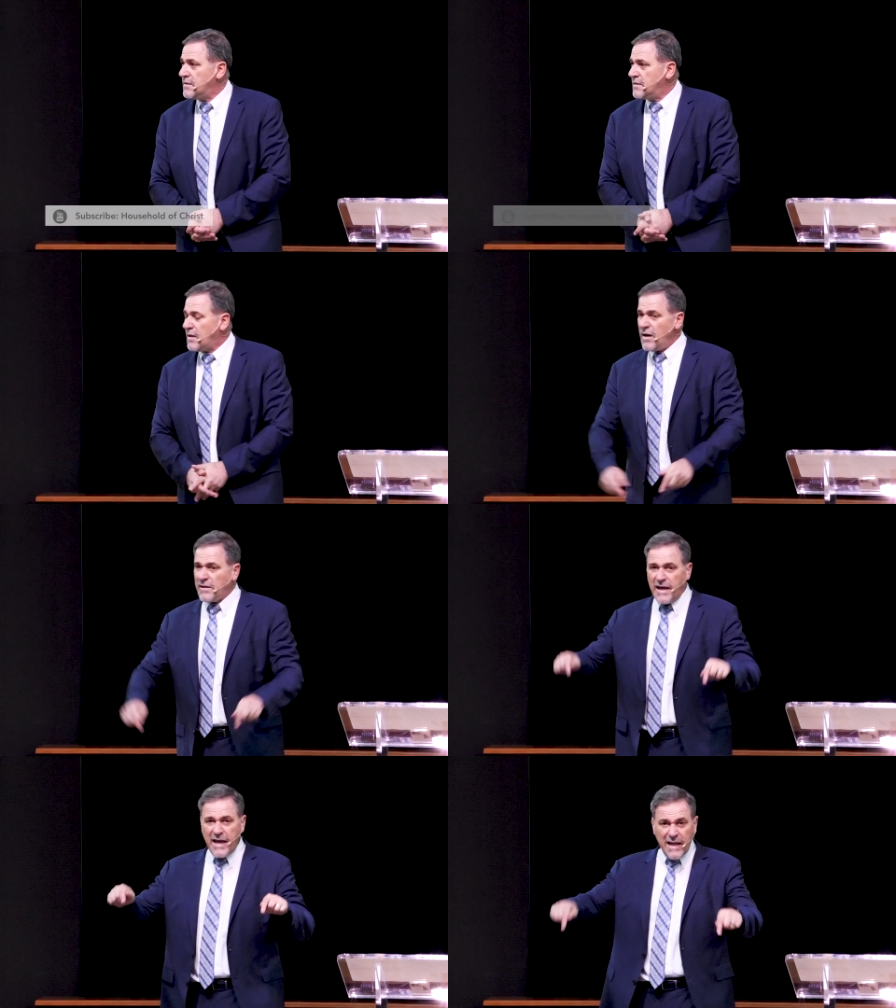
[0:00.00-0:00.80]
God
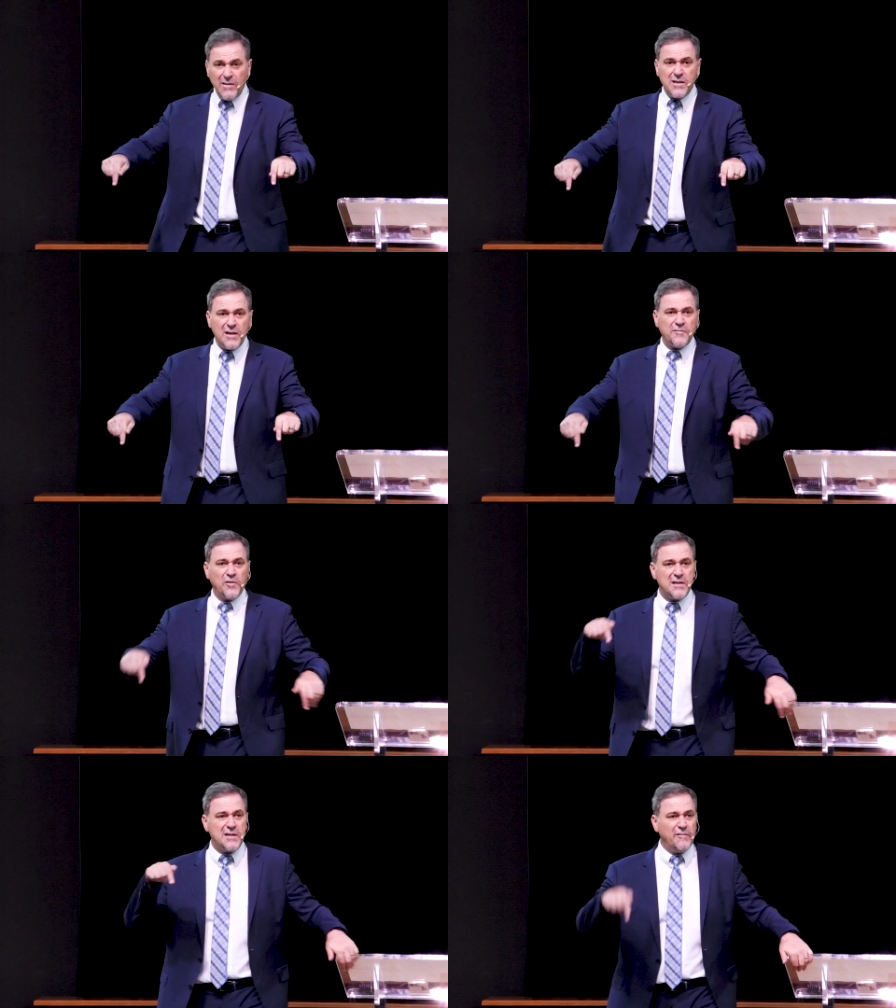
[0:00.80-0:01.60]
heals us for
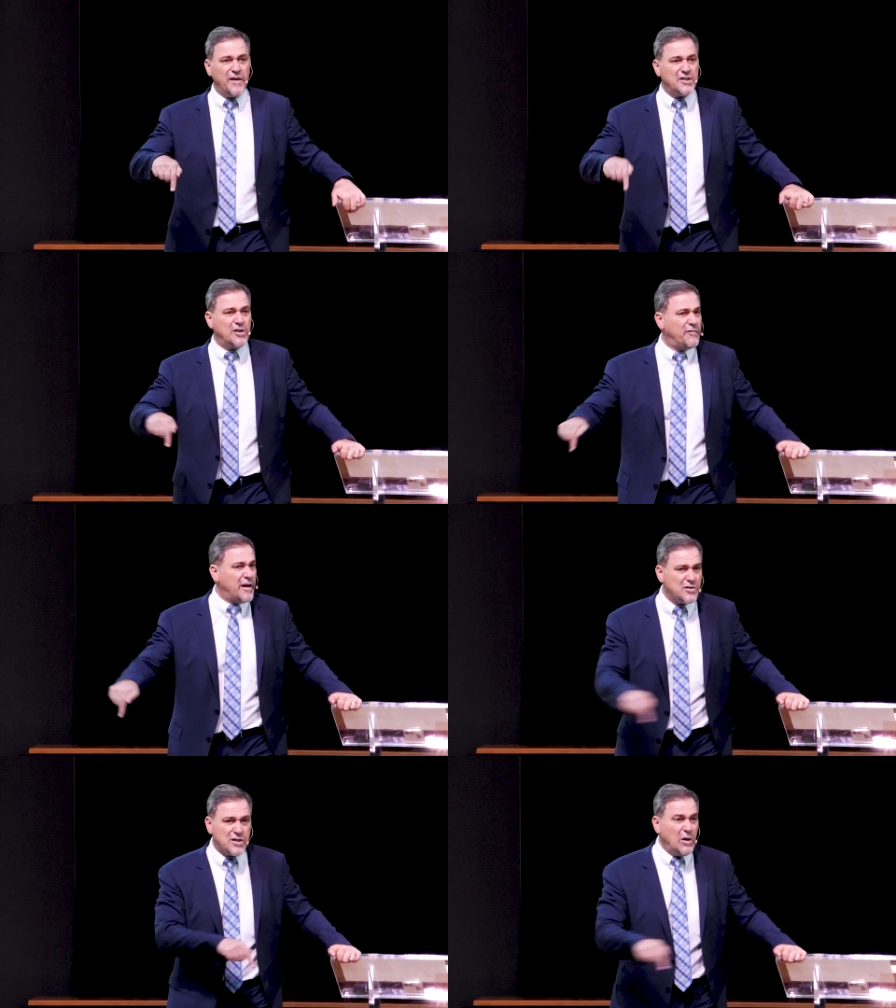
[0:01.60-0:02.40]
the salvation of
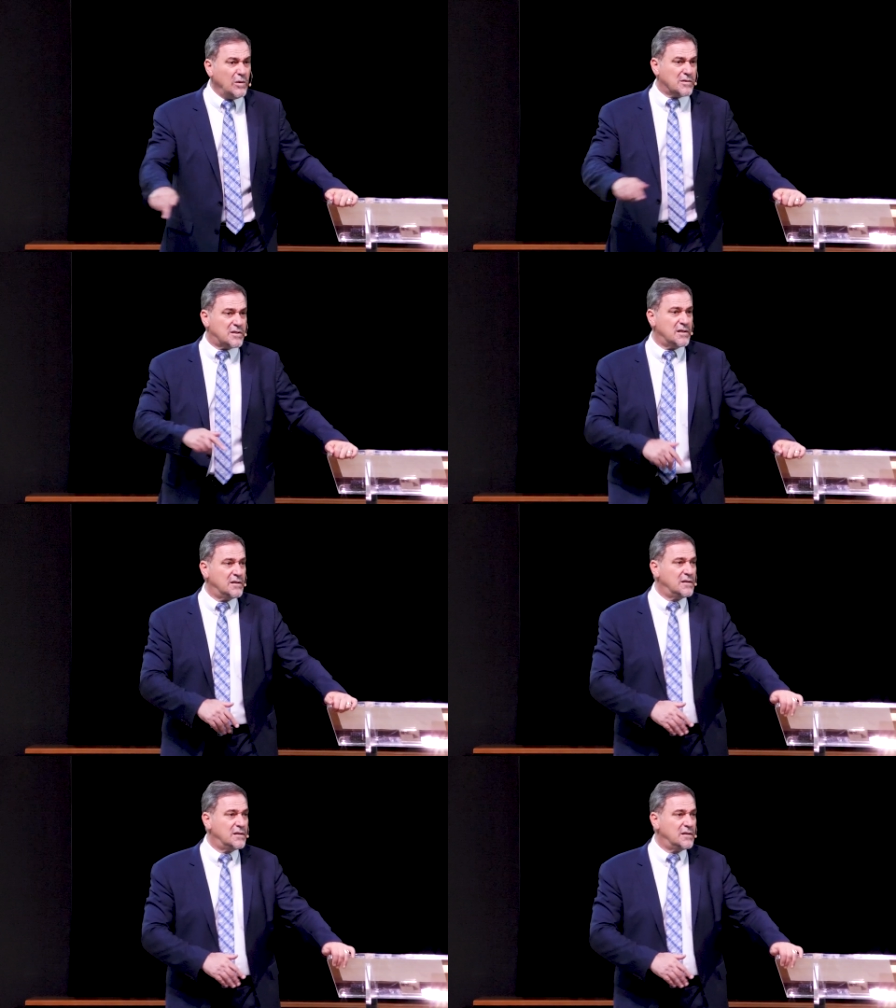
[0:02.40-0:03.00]
our souls.